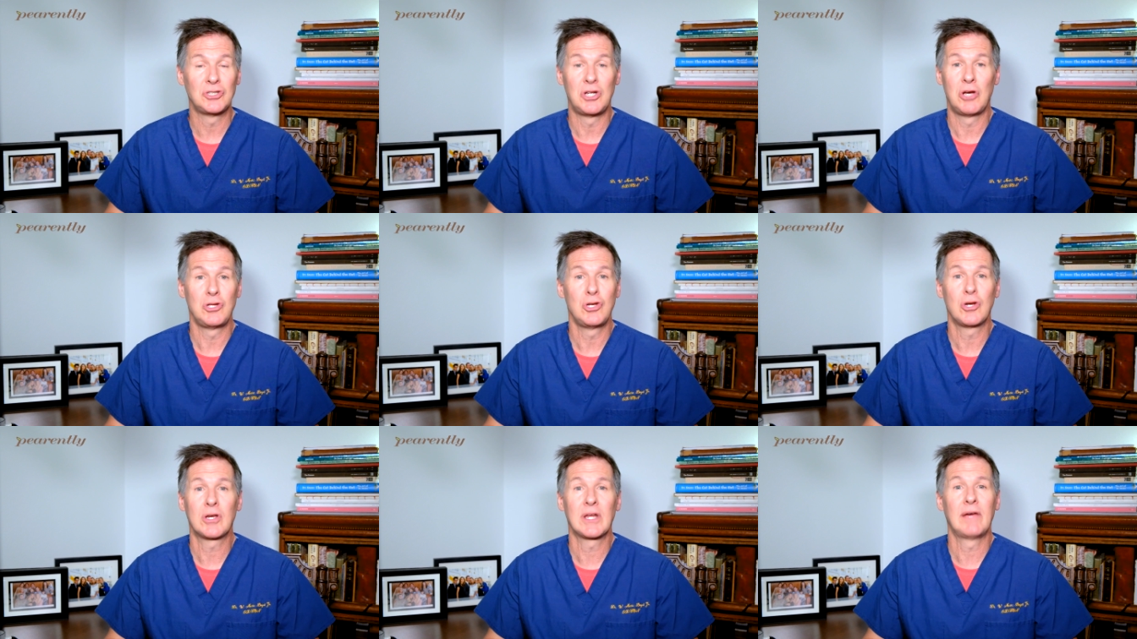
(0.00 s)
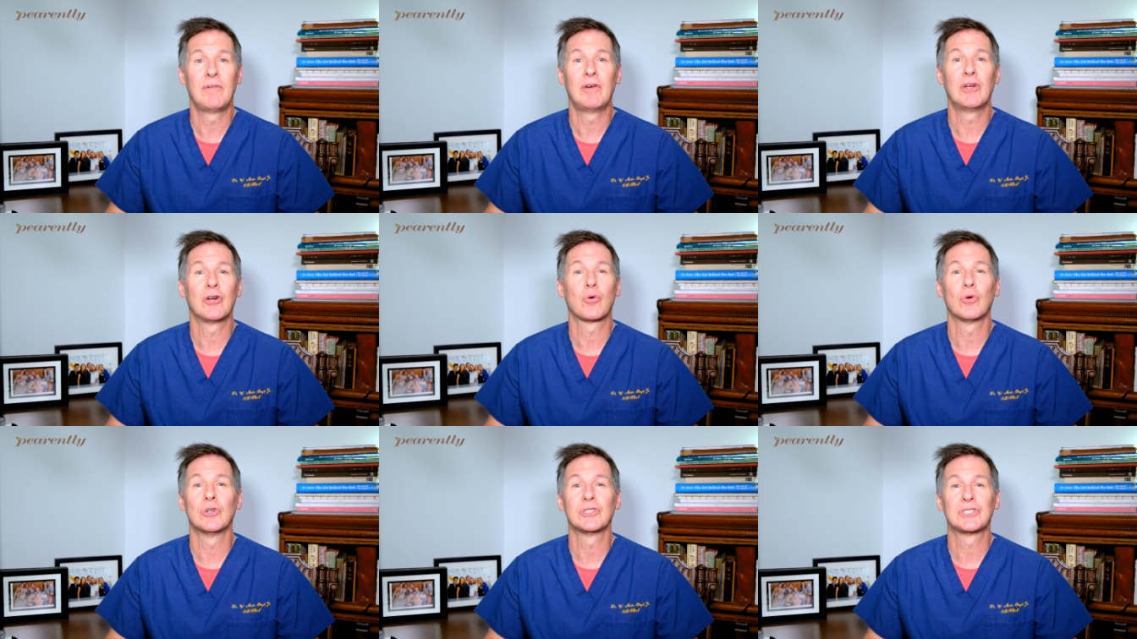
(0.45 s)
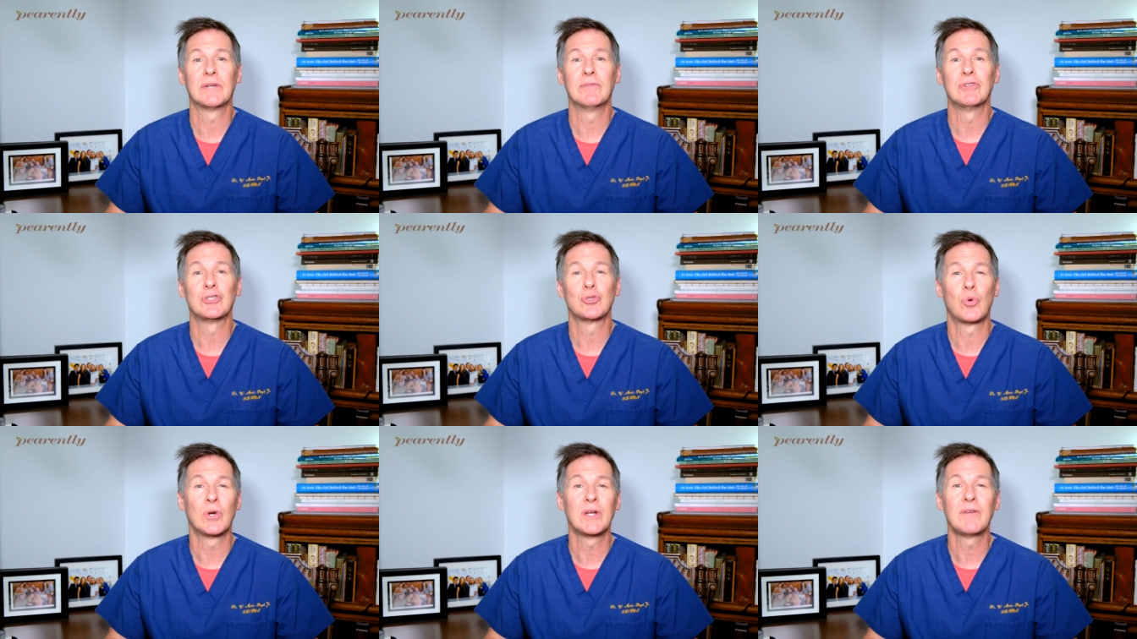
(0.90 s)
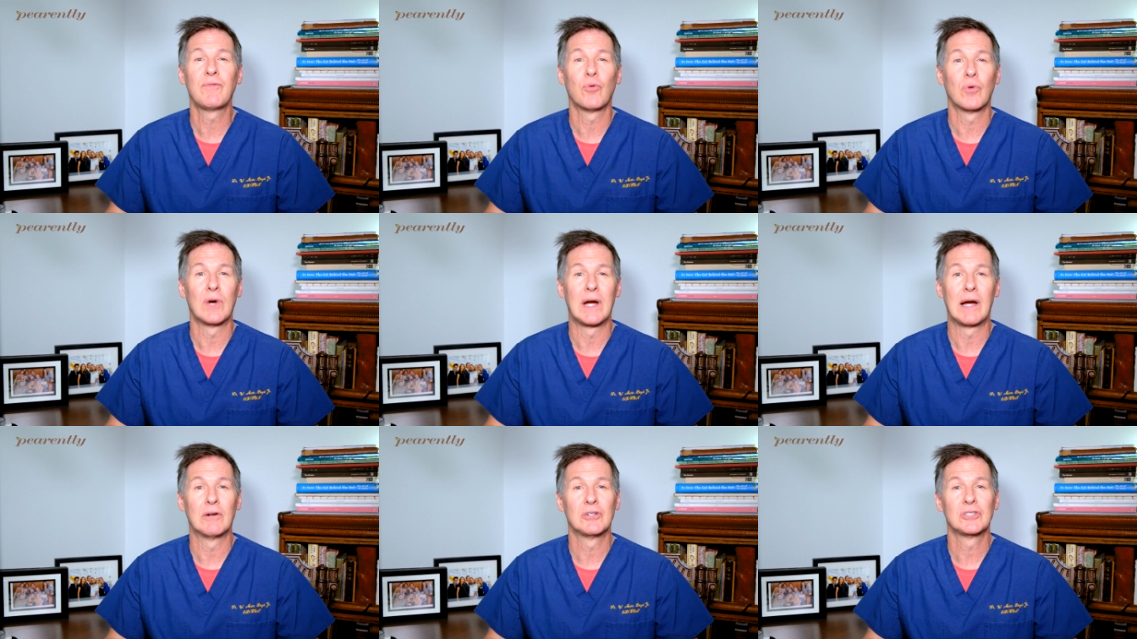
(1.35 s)
No, you can have intercourse every
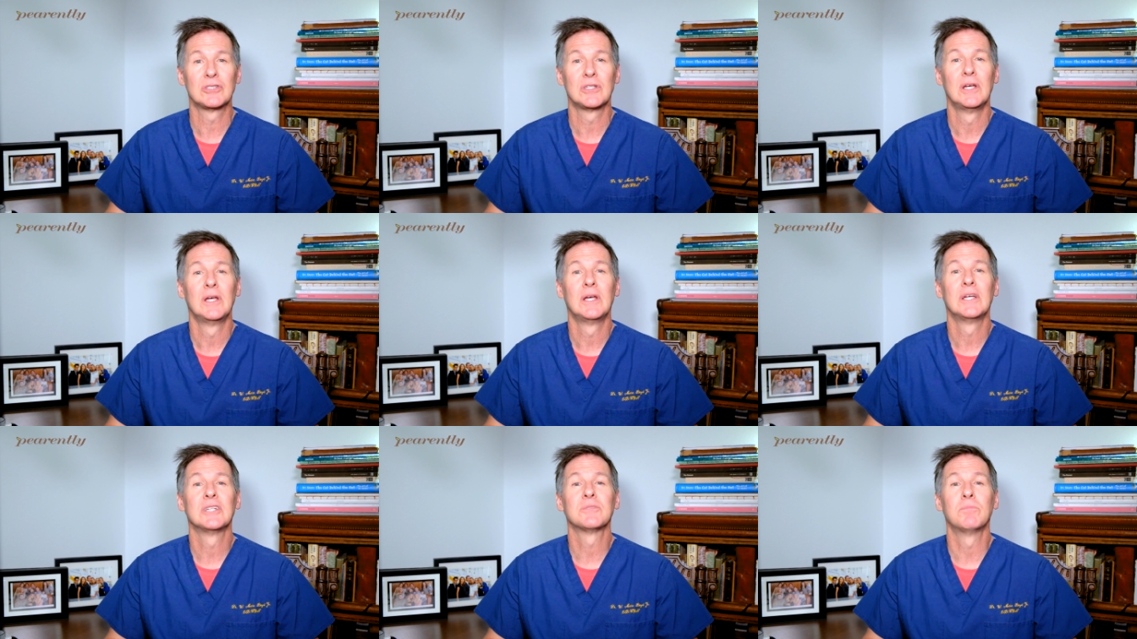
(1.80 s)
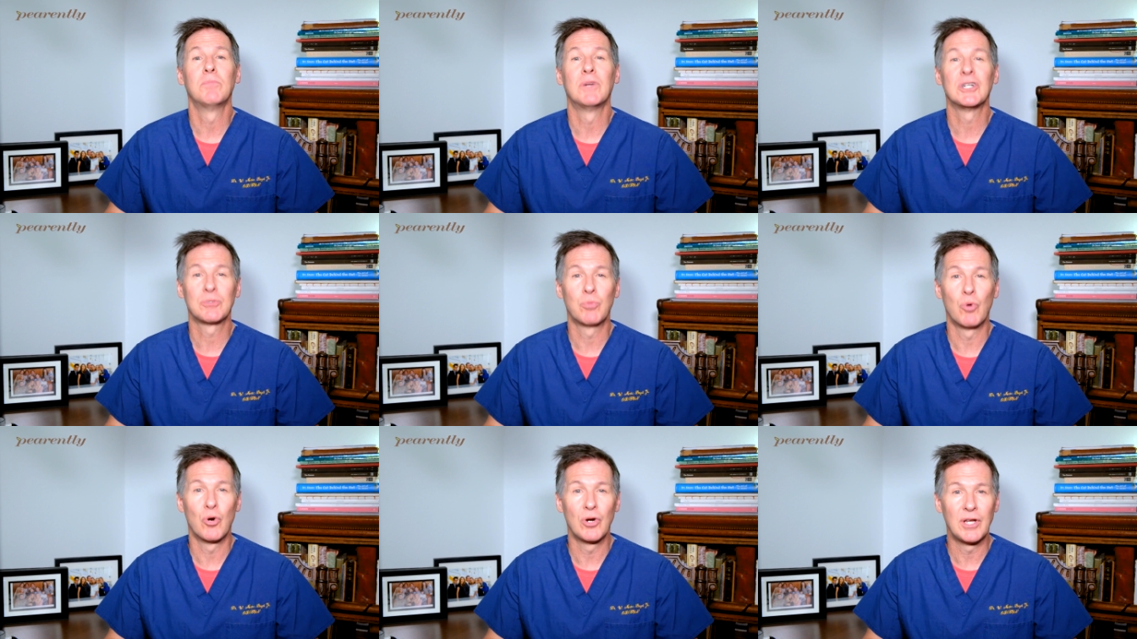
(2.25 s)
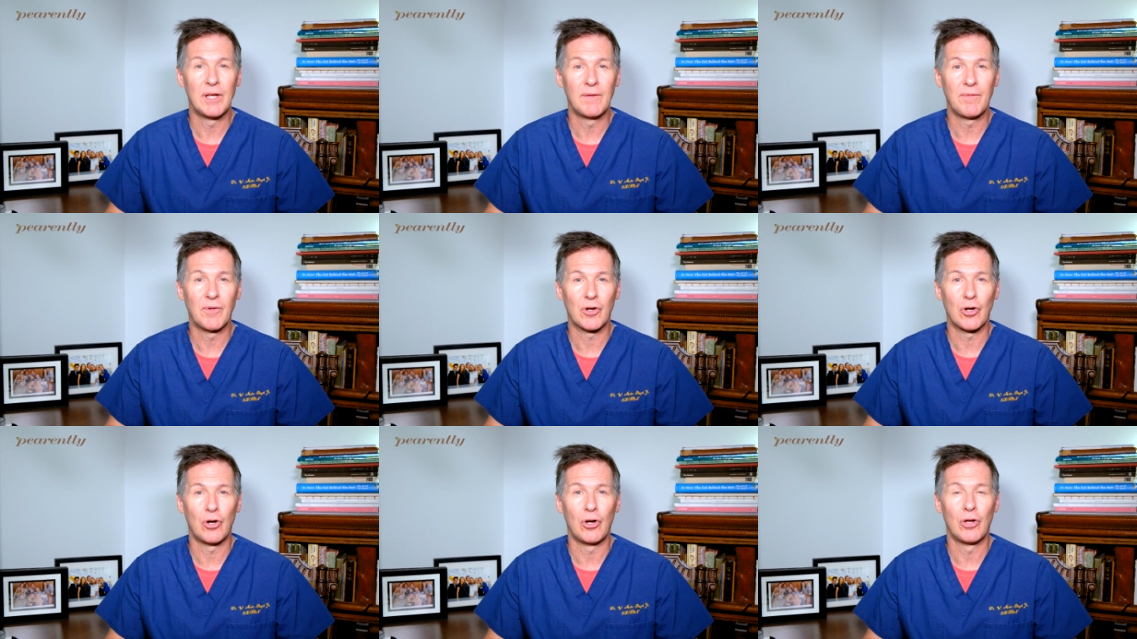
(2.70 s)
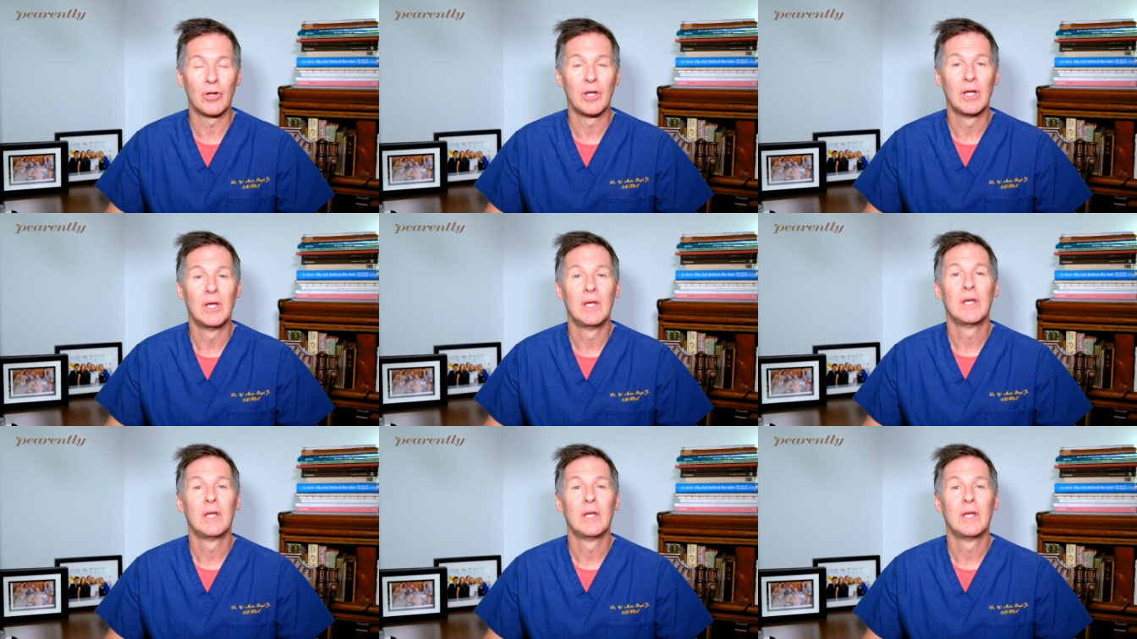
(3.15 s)
24 hours. It's much more difficult.